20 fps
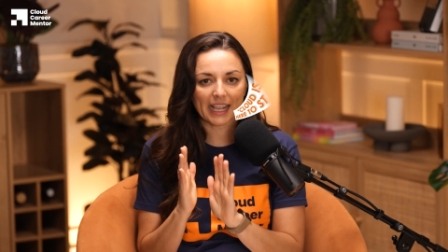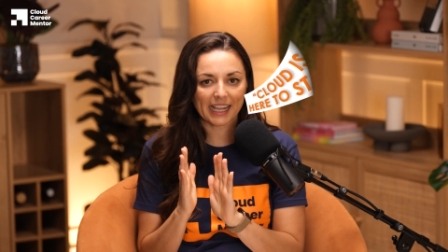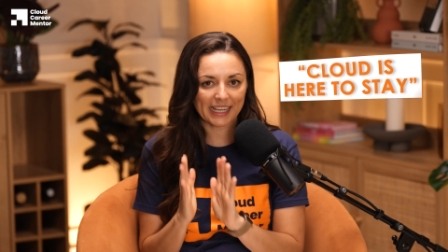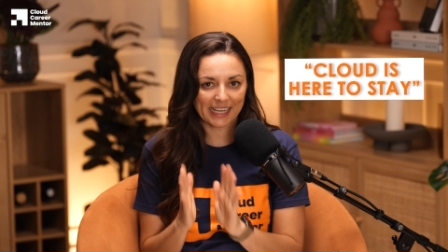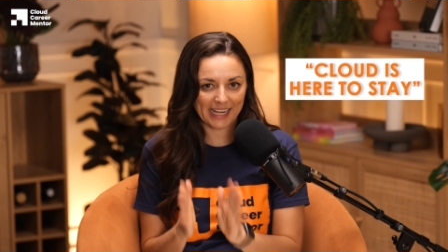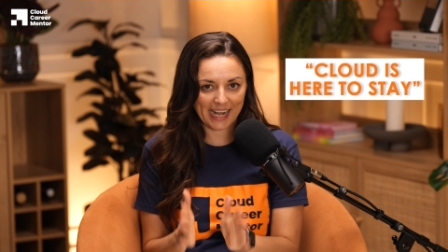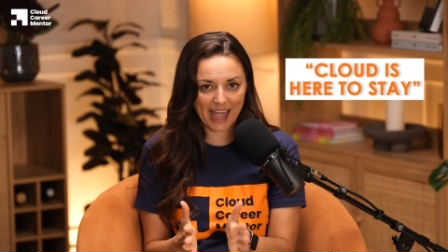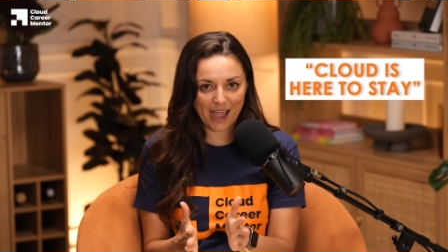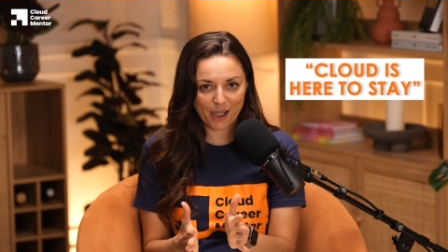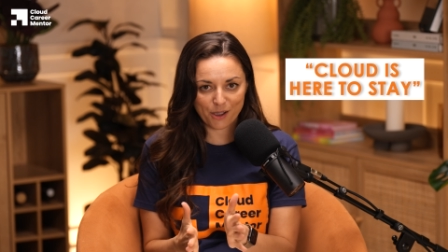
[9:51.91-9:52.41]

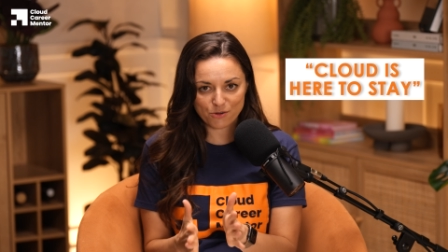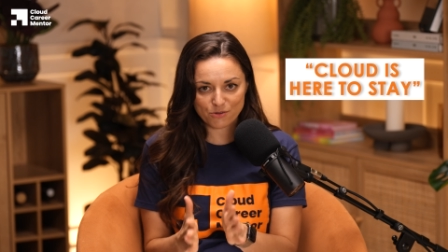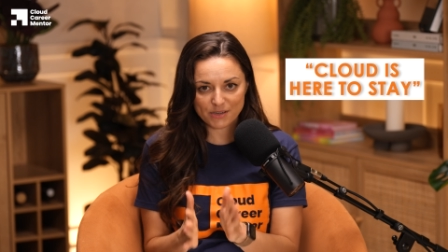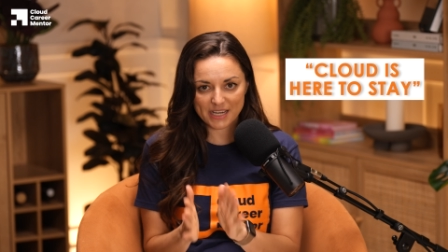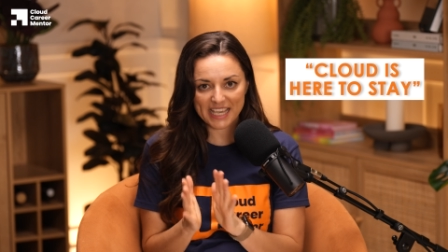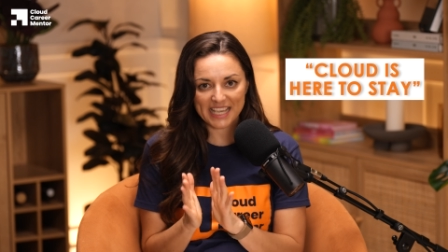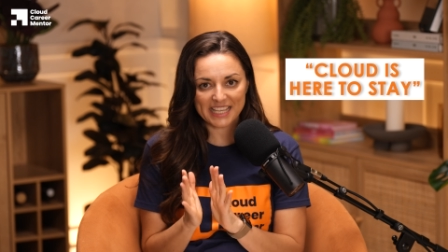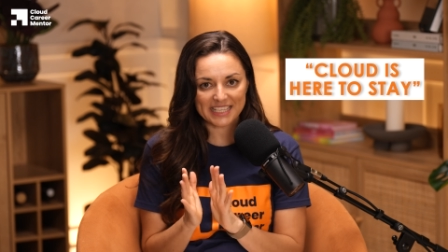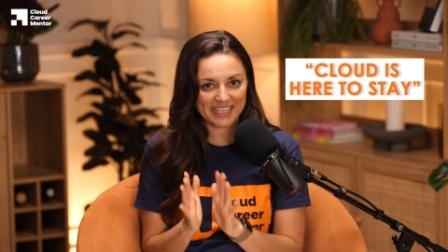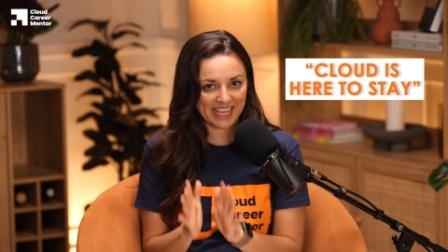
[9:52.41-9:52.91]
Cloud
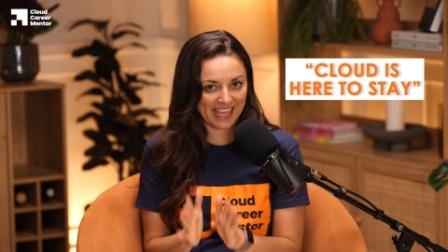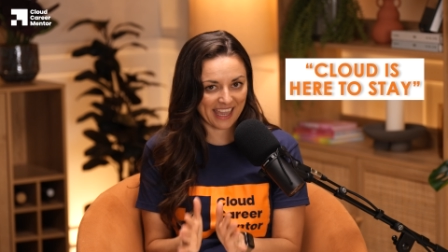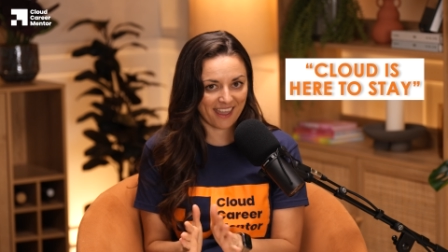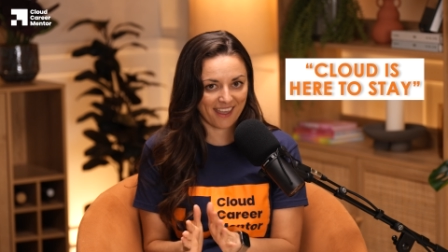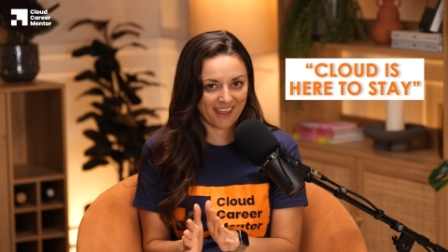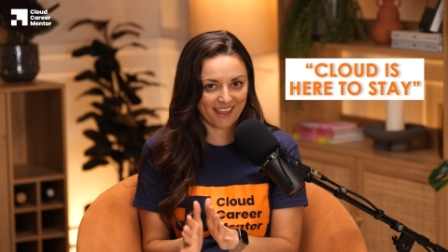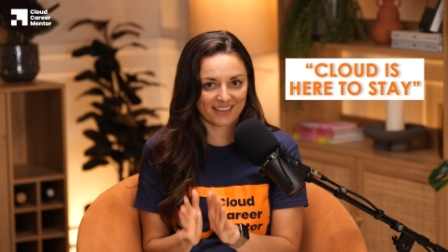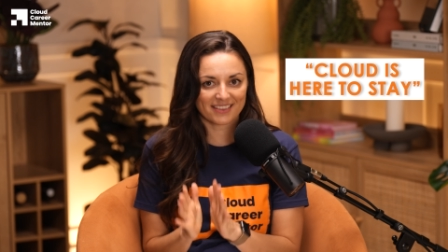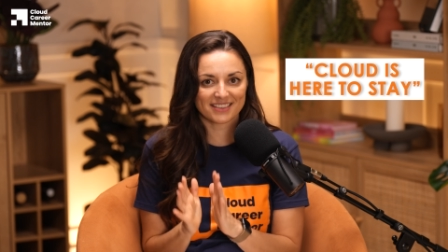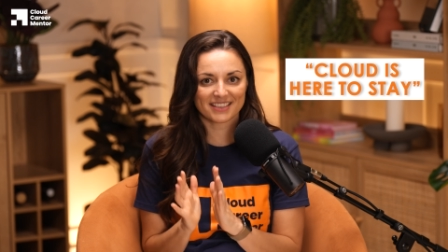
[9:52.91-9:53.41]
is
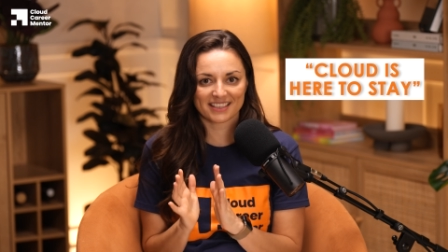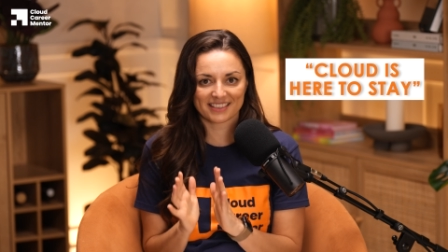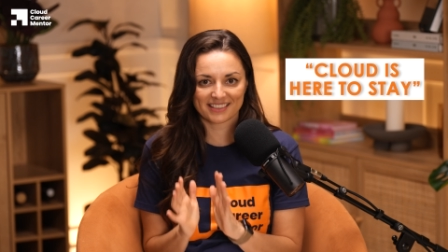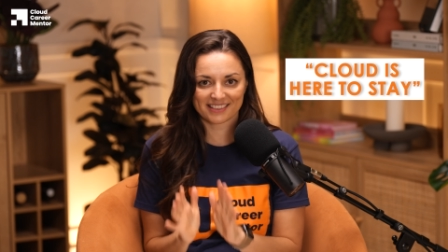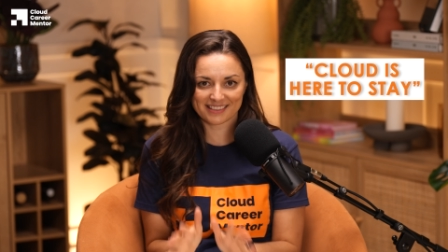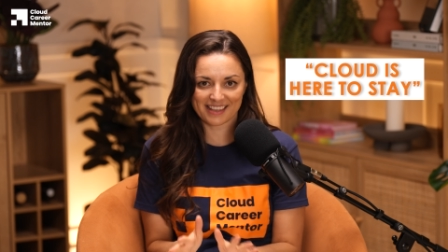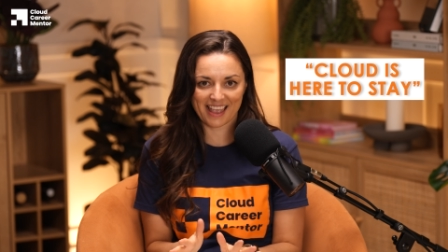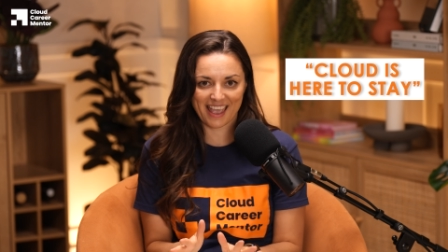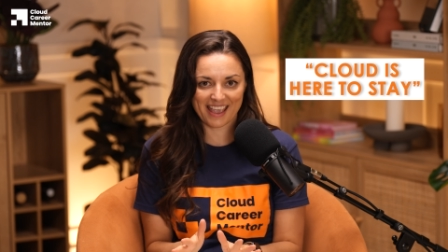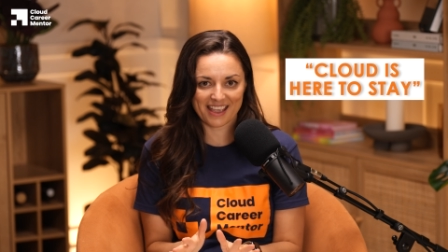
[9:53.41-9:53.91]
here to
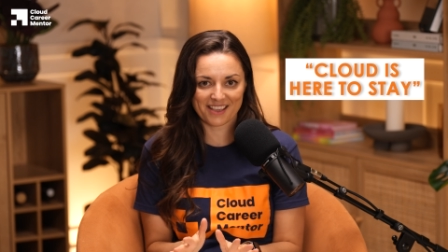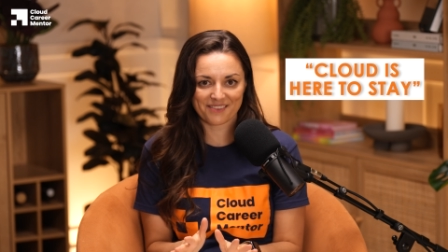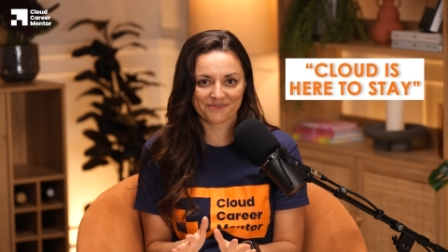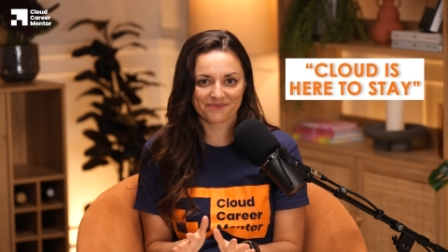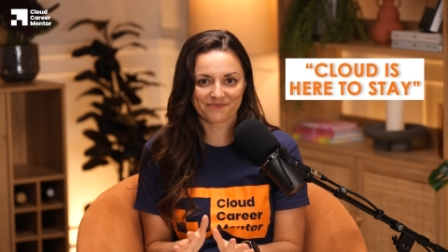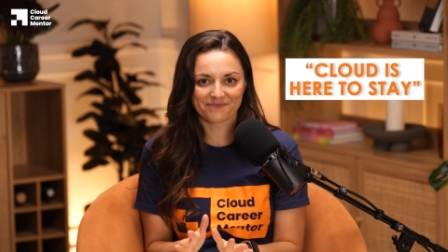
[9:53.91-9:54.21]
stay.